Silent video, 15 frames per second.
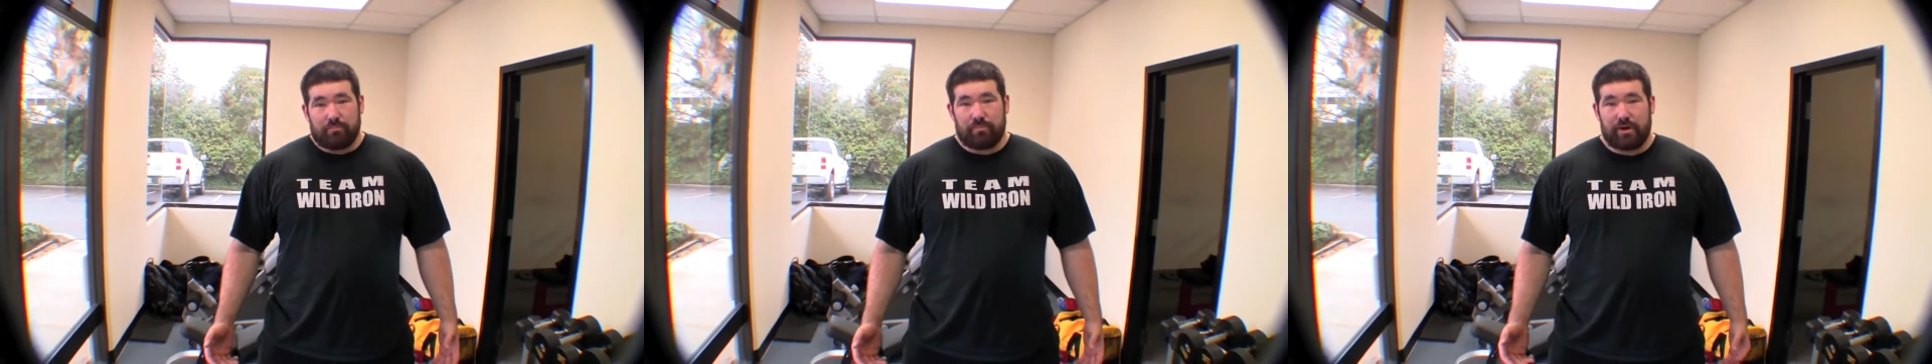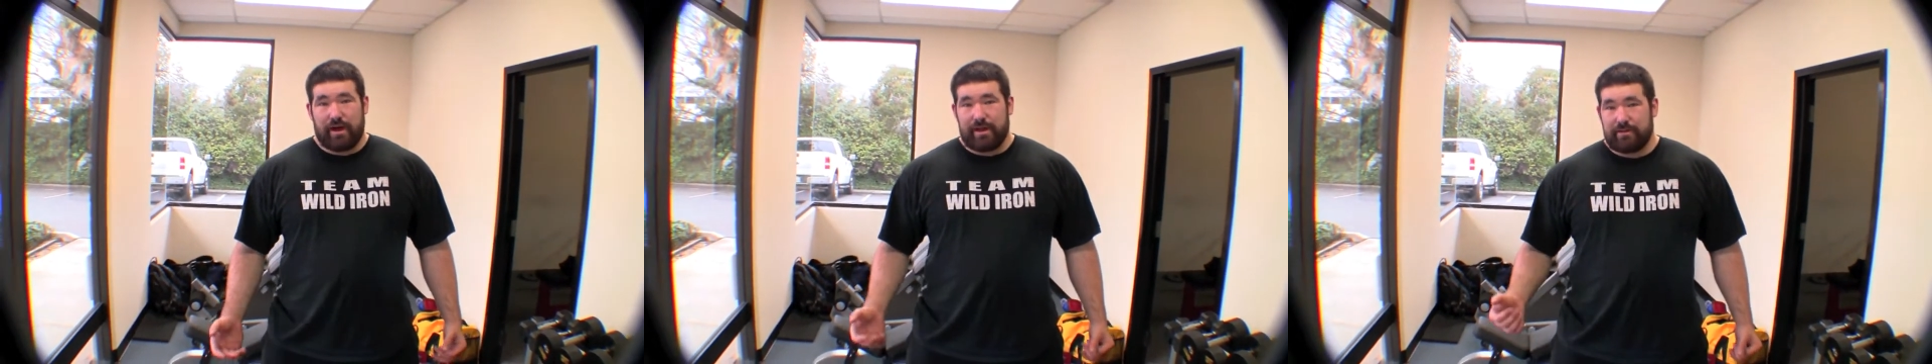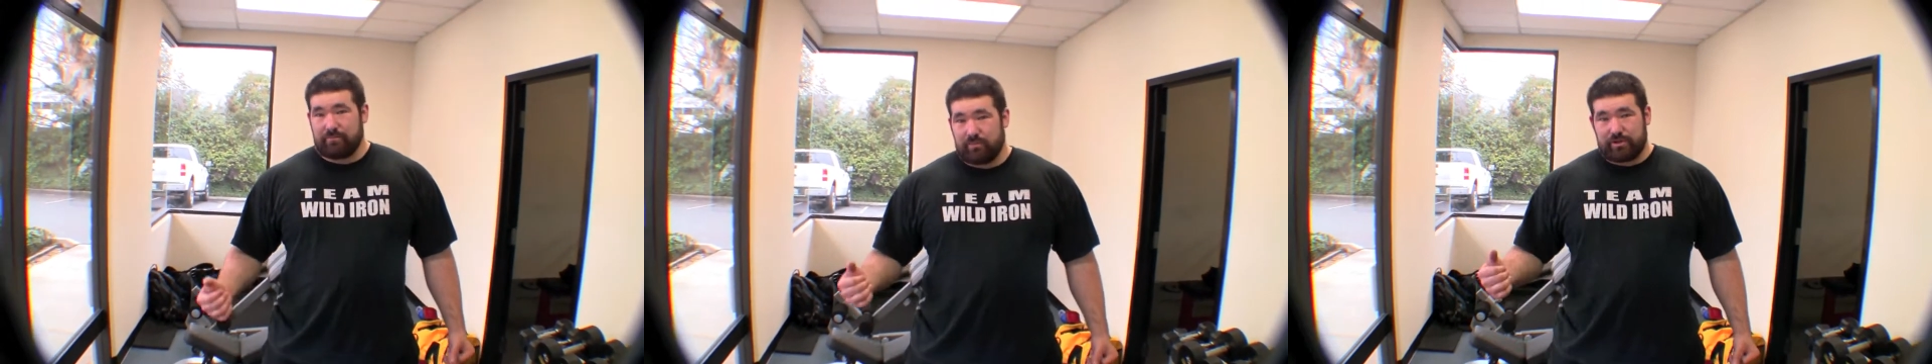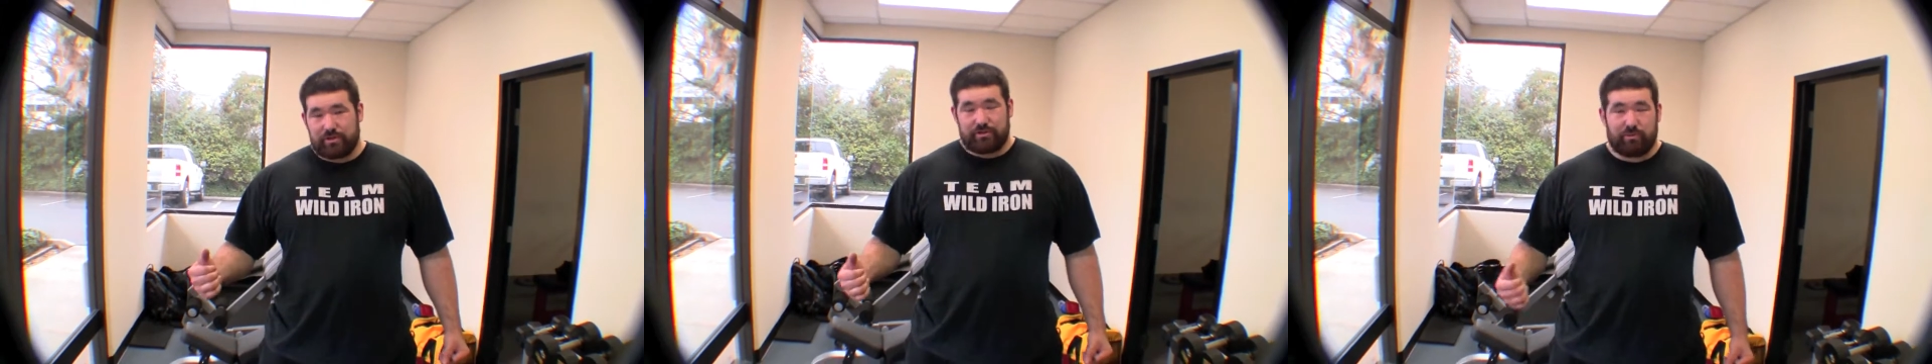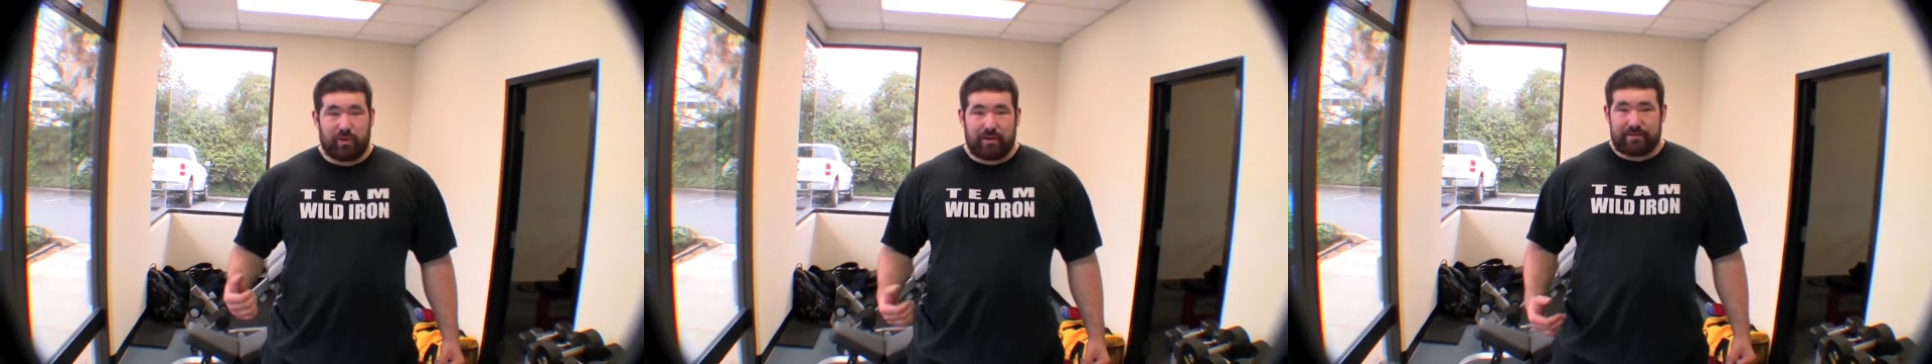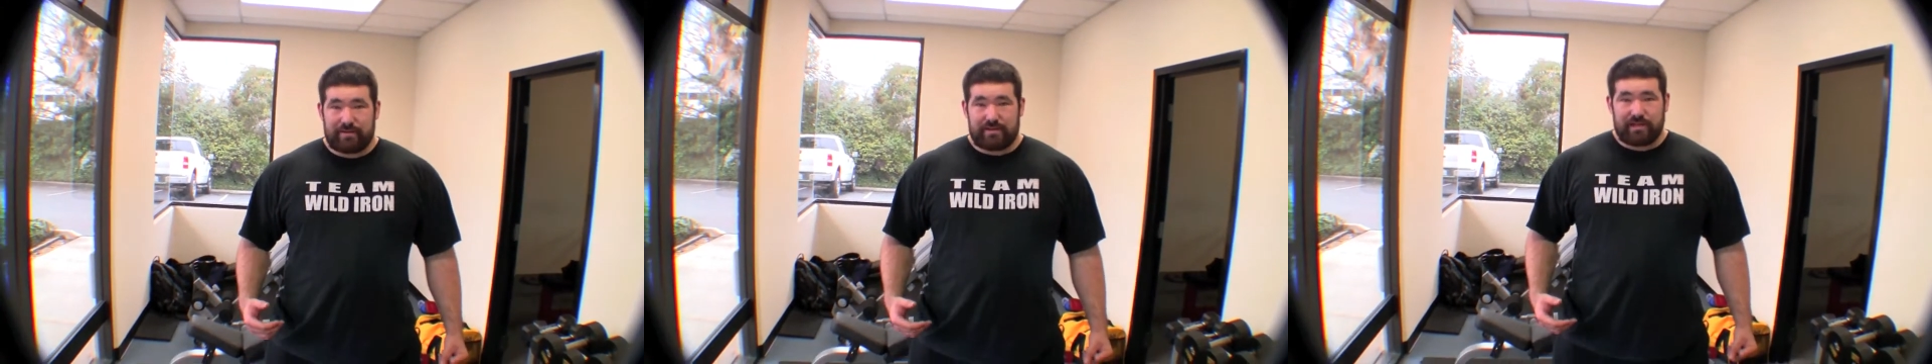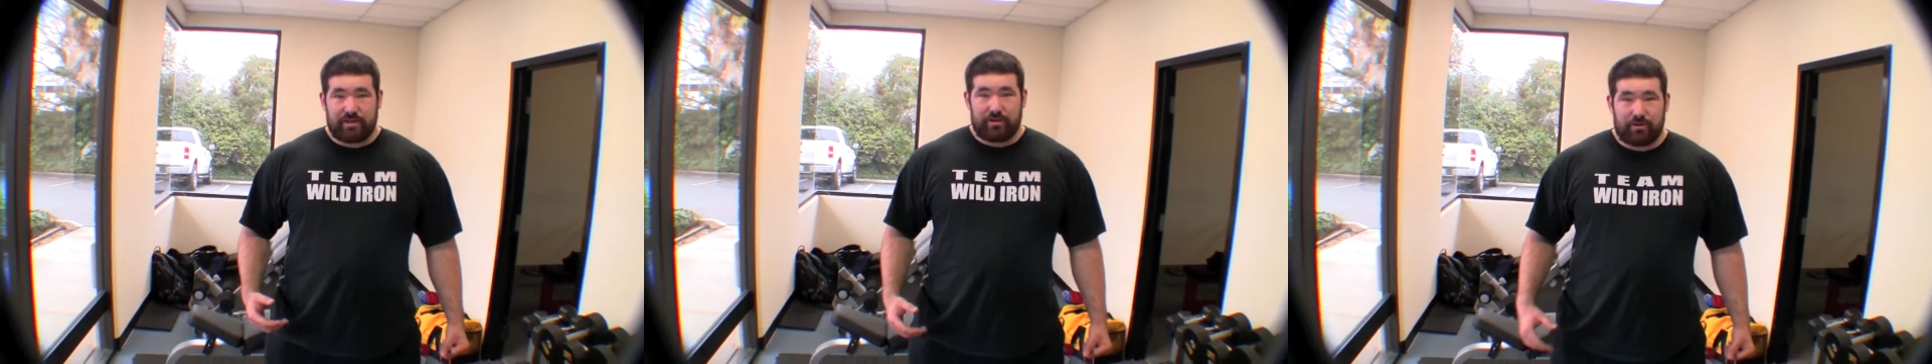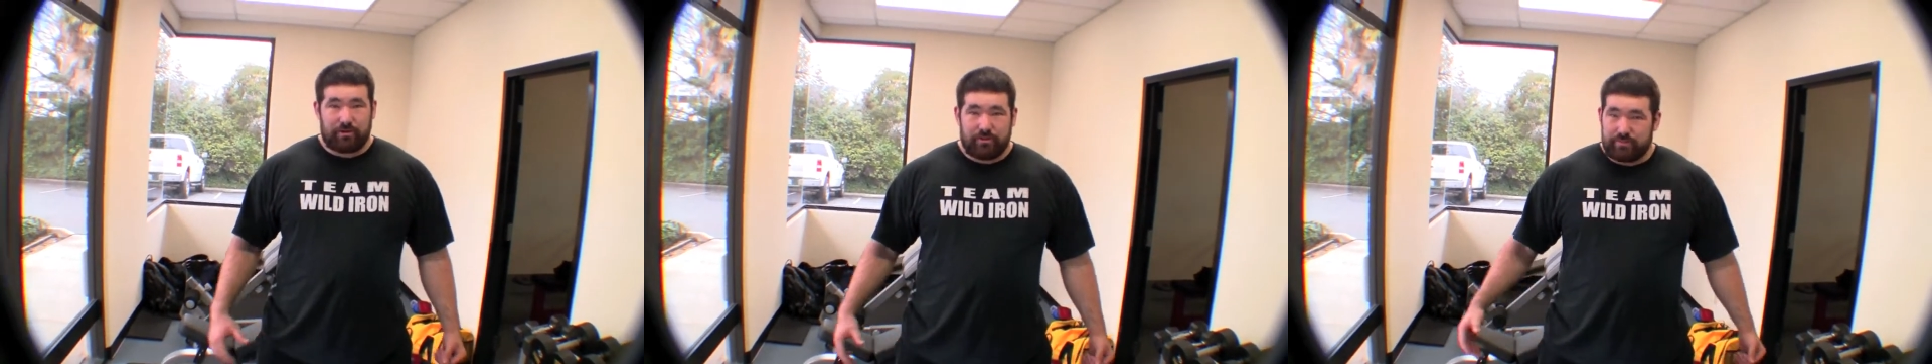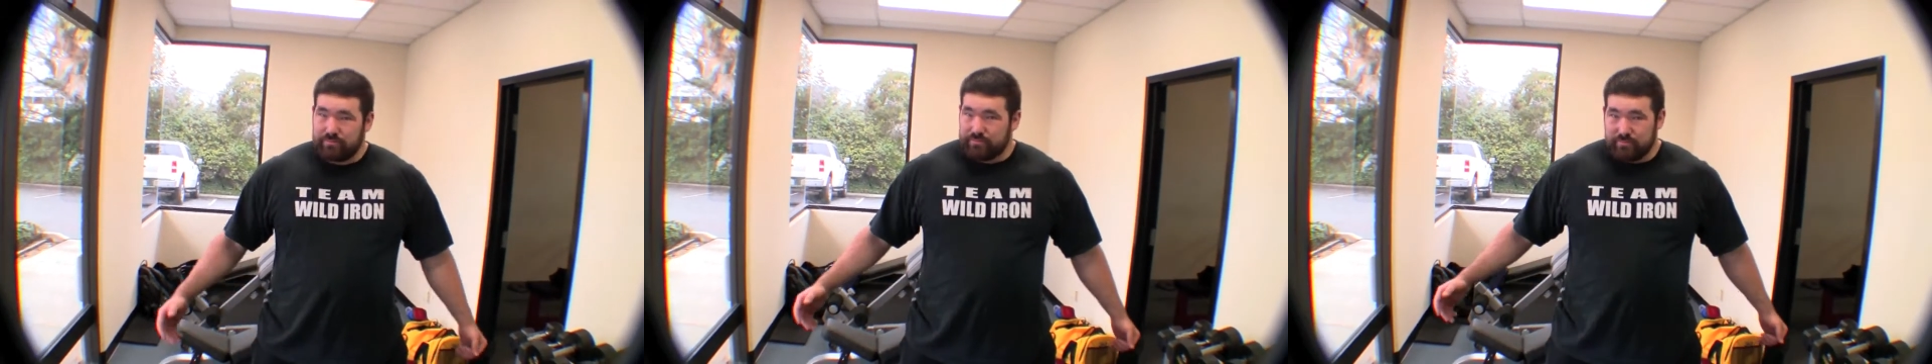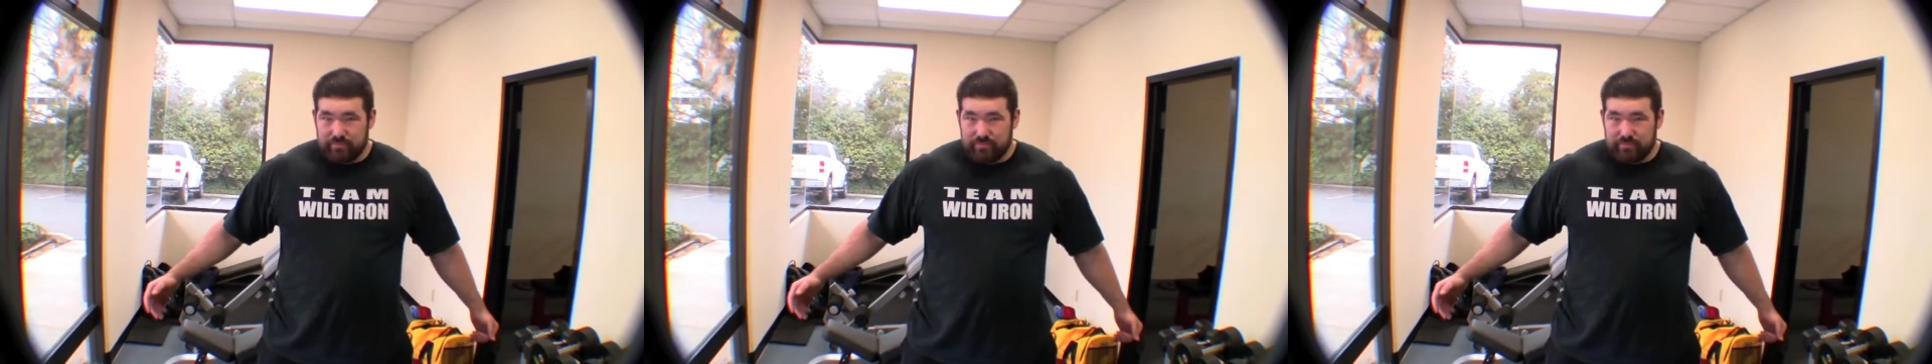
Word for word: but when you're wearing gear,